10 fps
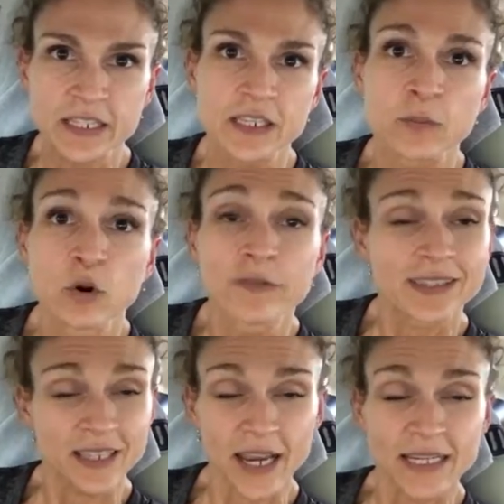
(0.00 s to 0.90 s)
this in more of a
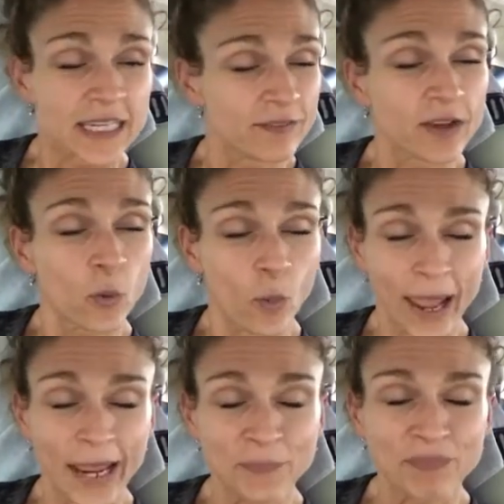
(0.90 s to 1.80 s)
scientific
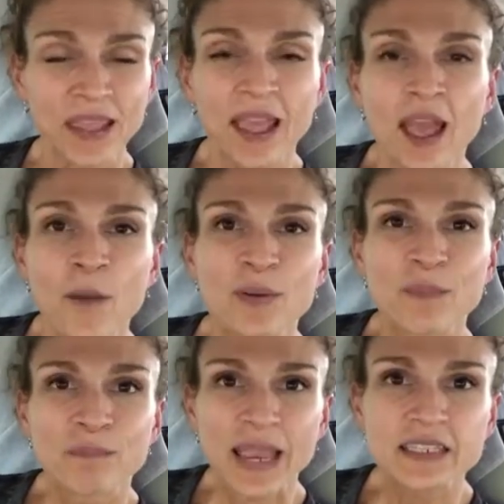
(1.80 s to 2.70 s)
way.
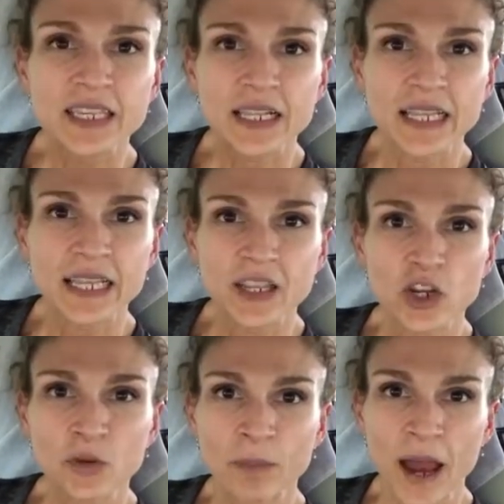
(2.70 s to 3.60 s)
But basically,
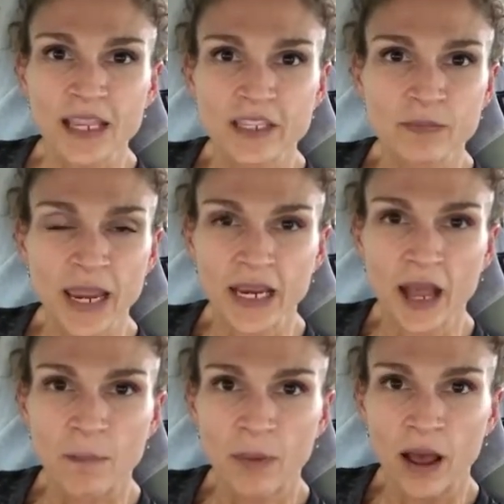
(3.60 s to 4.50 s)
your body is made
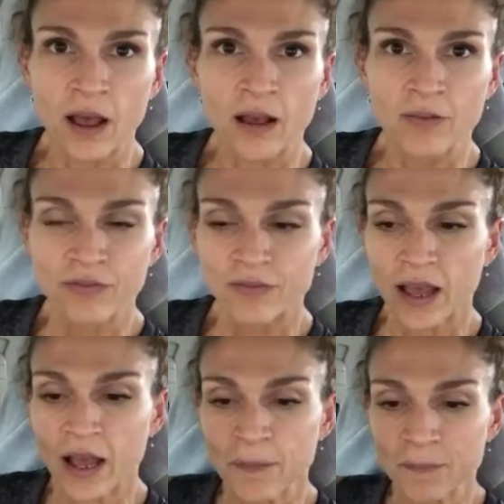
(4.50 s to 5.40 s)
up of
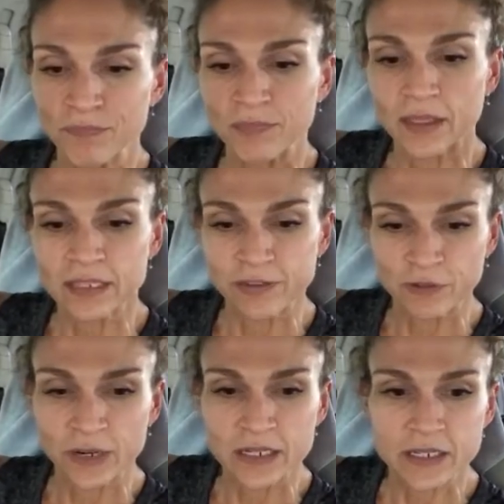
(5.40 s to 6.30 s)

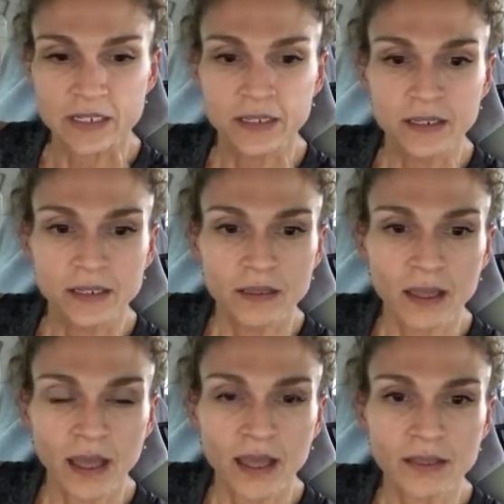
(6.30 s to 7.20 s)
different
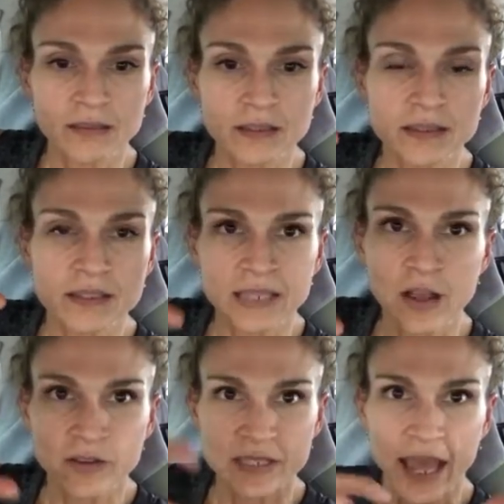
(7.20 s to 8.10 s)

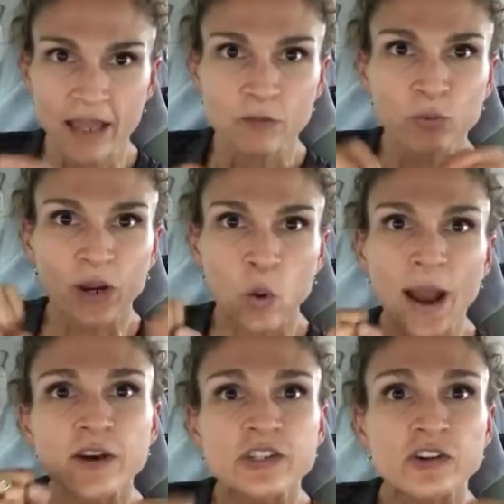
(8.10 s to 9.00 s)
cells that
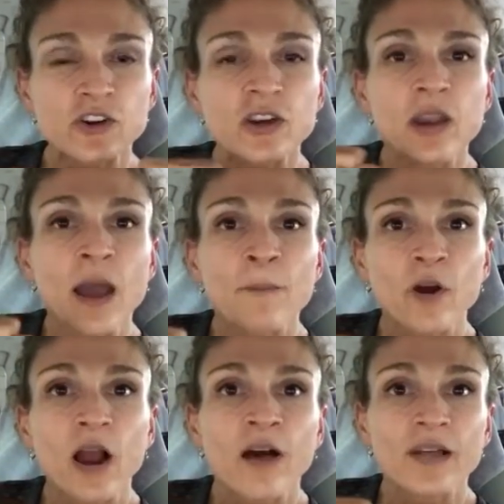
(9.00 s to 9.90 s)
require a certain
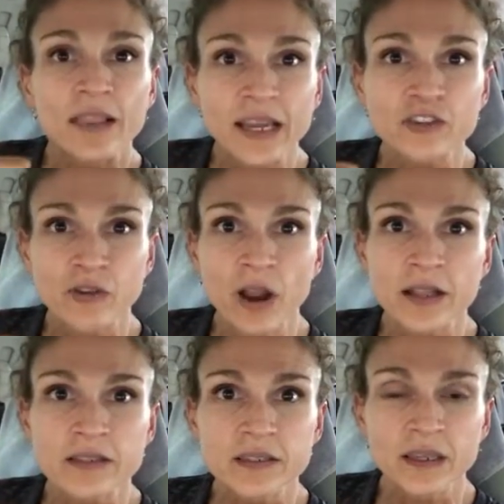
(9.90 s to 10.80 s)
number of
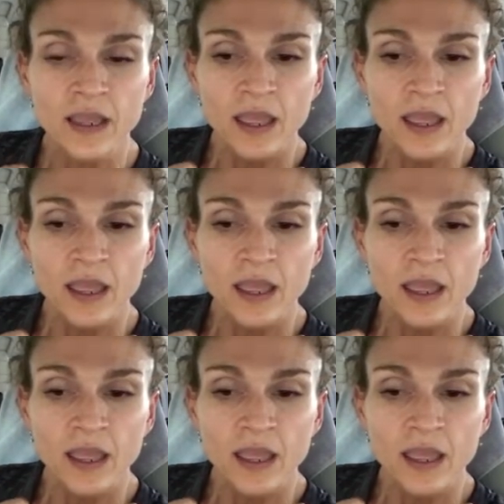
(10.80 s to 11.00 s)
electrons.